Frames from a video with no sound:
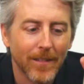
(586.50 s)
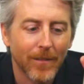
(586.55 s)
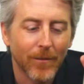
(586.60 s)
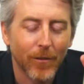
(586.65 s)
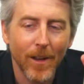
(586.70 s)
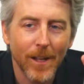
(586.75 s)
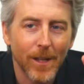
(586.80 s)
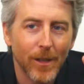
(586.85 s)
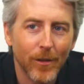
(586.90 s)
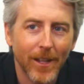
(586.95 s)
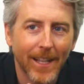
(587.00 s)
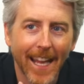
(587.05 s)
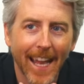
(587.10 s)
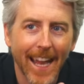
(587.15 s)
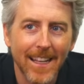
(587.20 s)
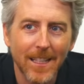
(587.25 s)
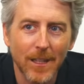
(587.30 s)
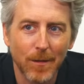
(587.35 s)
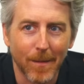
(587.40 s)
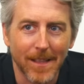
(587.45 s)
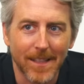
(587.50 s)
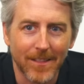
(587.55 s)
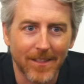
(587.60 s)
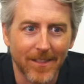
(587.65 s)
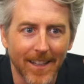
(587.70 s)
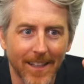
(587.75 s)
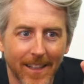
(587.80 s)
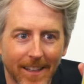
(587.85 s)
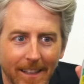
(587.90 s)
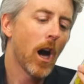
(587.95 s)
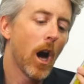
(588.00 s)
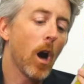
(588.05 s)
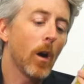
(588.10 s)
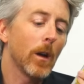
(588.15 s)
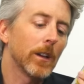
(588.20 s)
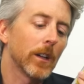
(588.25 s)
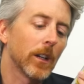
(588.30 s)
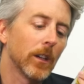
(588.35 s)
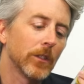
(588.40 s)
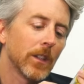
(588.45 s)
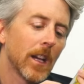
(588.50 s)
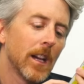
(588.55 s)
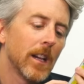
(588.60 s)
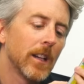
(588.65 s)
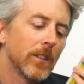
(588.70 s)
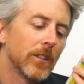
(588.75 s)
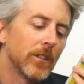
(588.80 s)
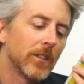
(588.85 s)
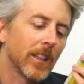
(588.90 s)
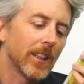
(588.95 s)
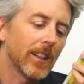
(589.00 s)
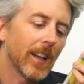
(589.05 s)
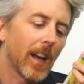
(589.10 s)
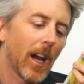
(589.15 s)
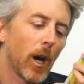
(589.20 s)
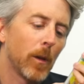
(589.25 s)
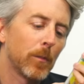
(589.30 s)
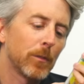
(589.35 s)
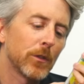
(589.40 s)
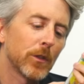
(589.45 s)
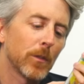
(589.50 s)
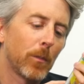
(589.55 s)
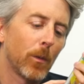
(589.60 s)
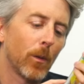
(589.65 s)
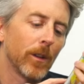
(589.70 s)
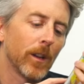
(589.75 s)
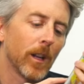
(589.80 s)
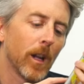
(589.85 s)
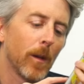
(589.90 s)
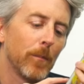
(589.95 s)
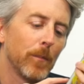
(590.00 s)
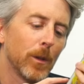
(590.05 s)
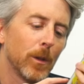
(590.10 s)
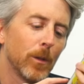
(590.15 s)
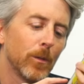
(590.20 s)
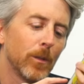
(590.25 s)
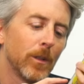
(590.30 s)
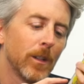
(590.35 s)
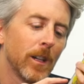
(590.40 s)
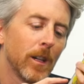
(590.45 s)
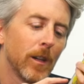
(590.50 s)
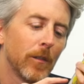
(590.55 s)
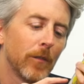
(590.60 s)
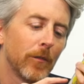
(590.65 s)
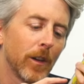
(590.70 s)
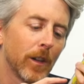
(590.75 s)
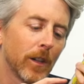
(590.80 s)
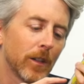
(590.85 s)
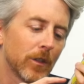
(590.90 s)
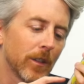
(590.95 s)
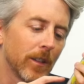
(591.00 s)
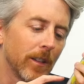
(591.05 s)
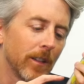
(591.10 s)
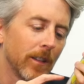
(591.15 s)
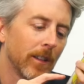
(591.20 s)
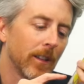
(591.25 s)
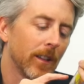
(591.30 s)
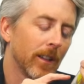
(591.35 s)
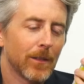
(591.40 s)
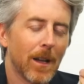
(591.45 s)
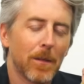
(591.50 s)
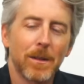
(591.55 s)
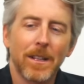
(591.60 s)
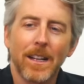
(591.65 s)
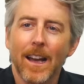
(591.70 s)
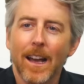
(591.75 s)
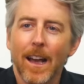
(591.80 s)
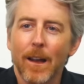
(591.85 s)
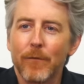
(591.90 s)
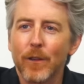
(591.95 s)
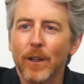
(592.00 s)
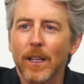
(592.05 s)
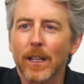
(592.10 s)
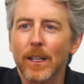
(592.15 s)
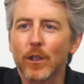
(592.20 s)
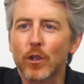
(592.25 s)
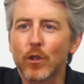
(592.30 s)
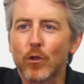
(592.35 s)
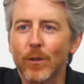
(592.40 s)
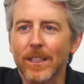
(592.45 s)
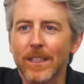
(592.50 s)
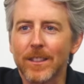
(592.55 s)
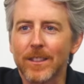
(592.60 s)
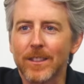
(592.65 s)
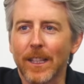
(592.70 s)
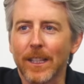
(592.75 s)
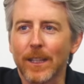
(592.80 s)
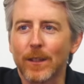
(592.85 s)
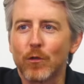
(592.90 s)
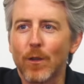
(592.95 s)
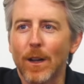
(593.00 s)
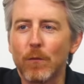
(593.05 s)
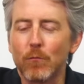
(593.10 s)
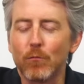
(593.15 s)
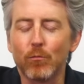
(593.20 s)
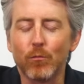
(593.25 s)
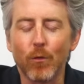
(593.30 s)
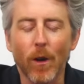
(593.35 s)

For all I know, the can's made of zinc. Oh, here it goes. Zinc helps support immune function. I mean, I feel like I'm gonna drink this and like try and